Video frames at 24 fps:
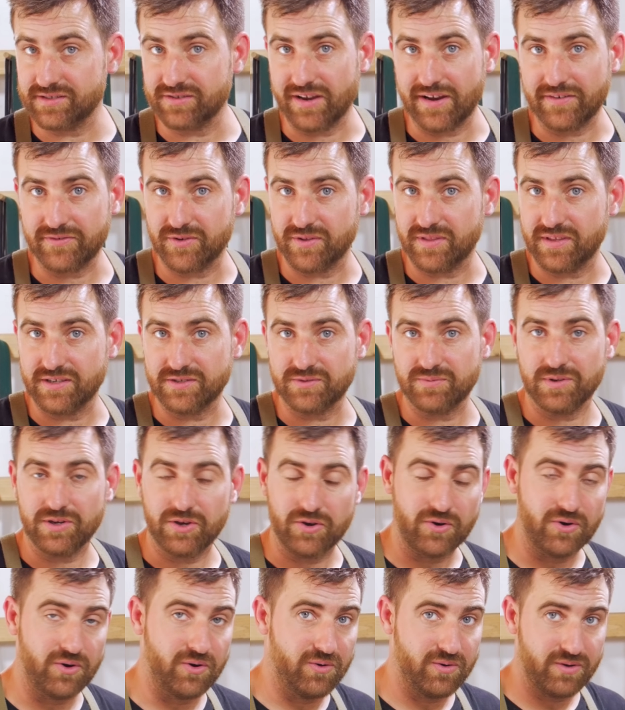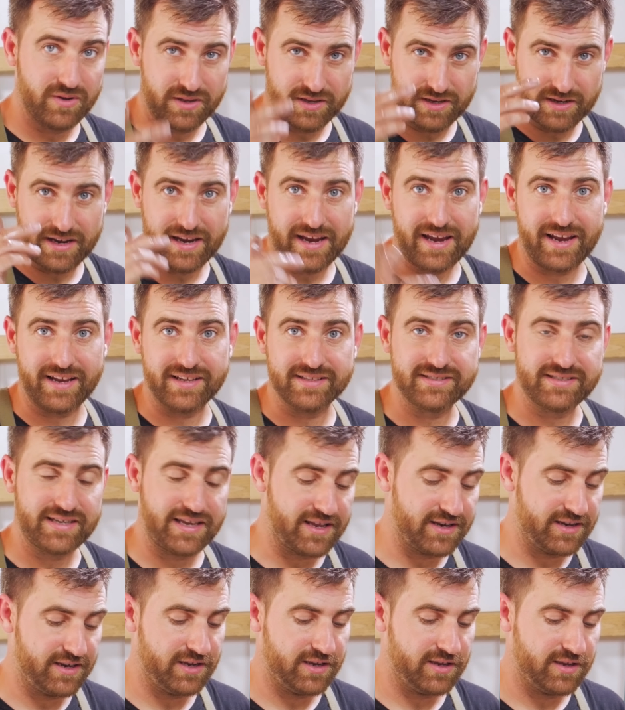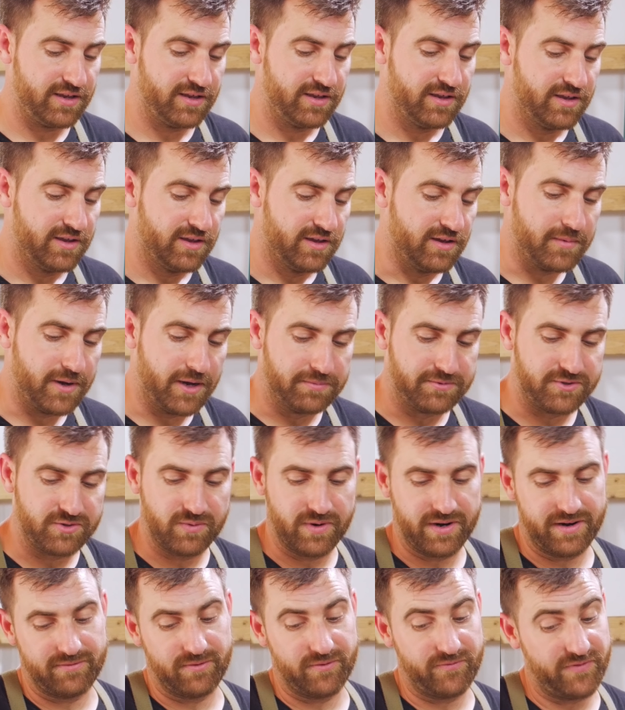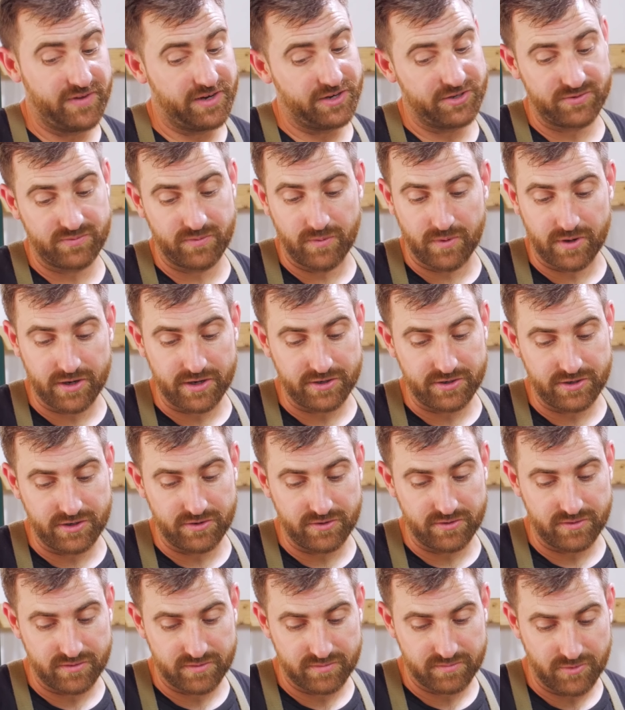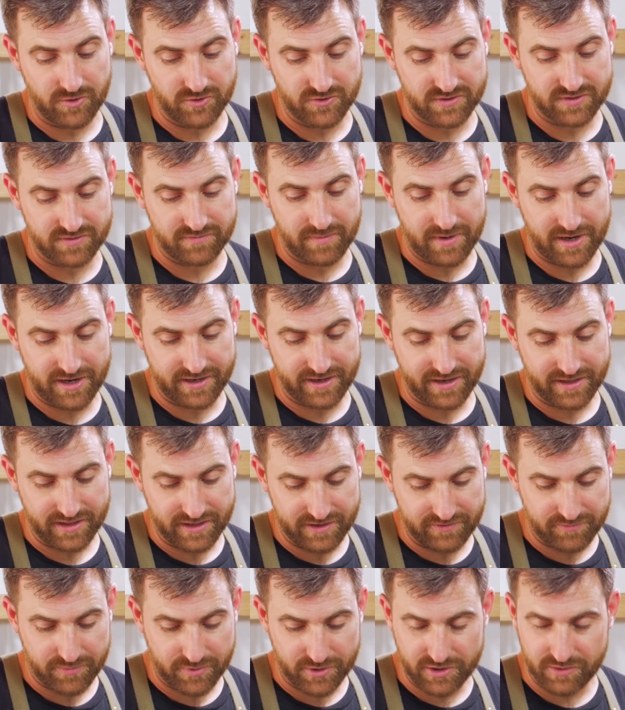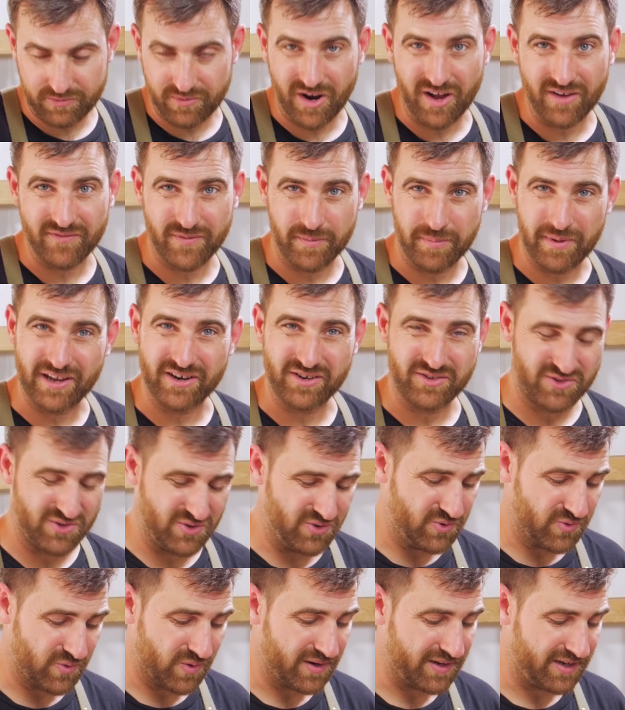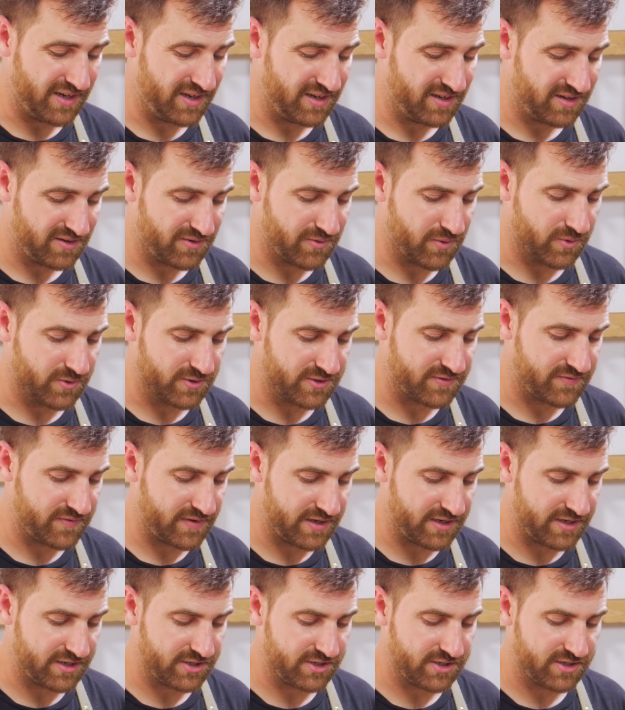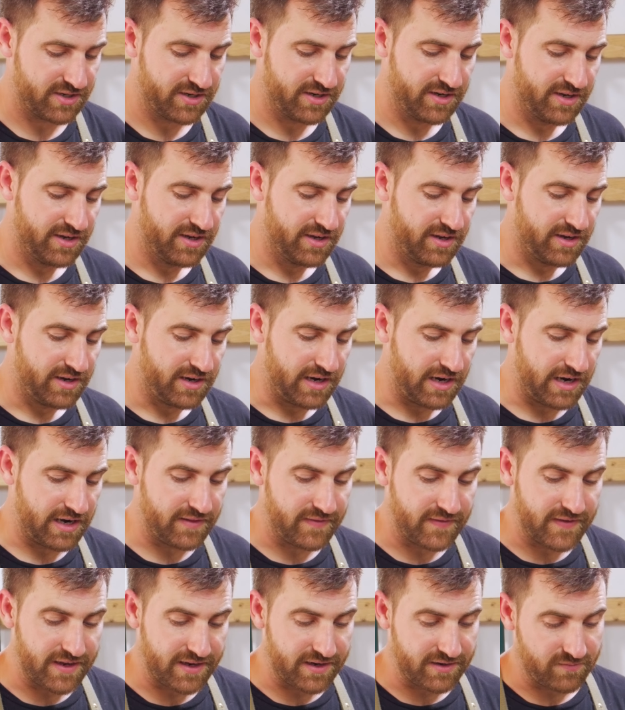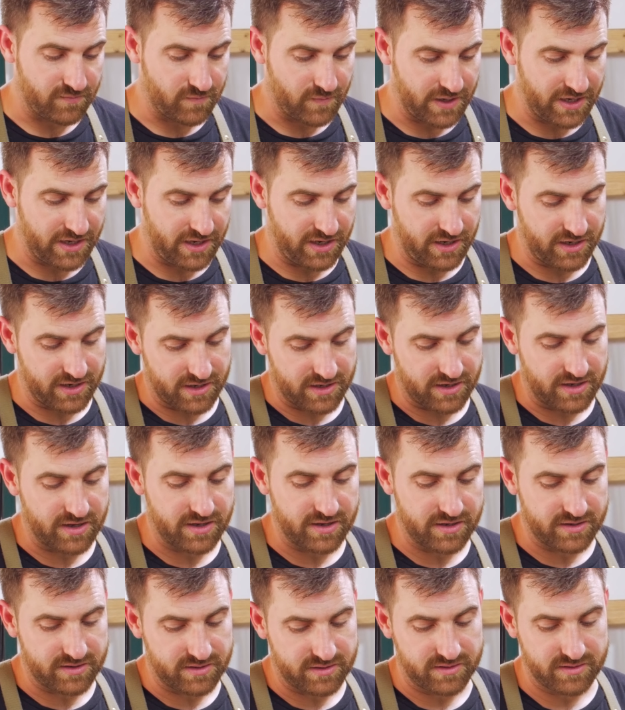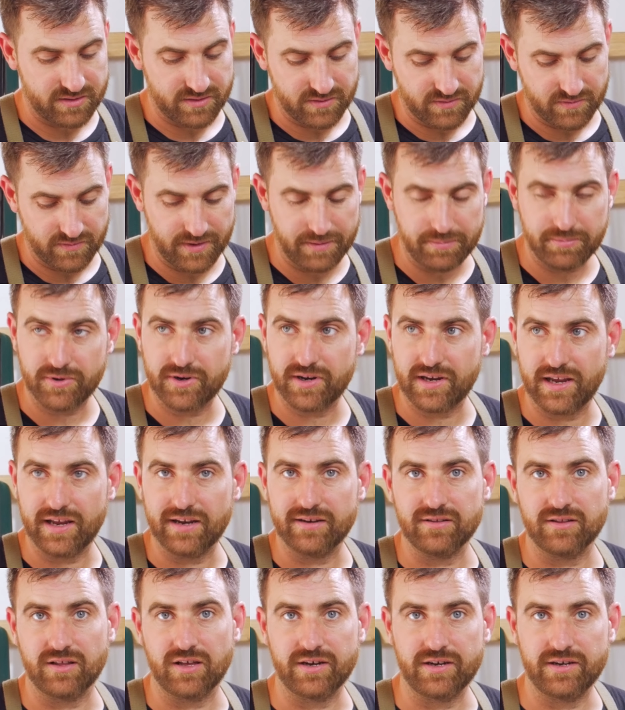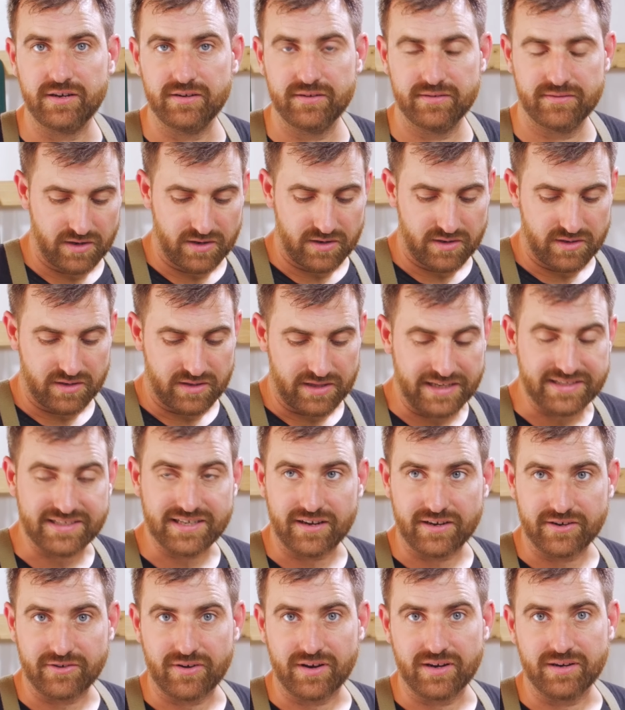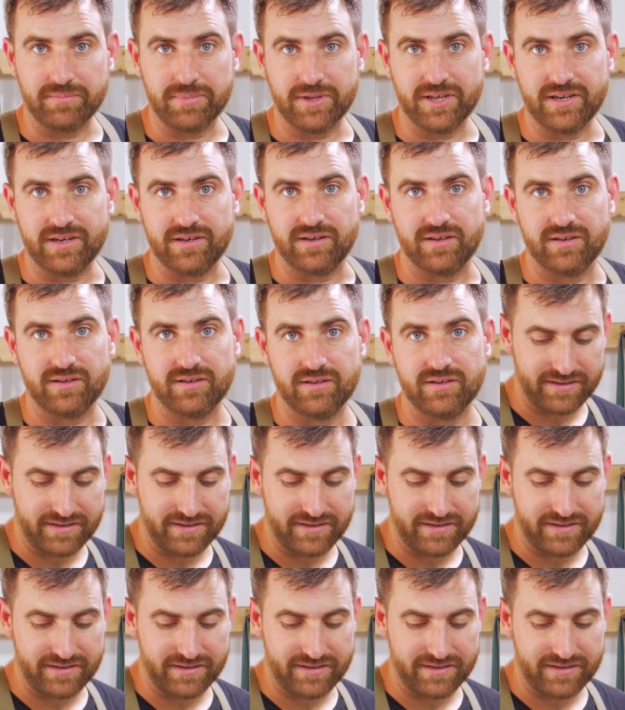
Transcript: So after this we go and I hand sand it up to whatever finish we want to do. Most of mine I leave pretty rough, about a two twenty coarse finish. And then we, uh, we put a handle on it. That's how I grind a blade.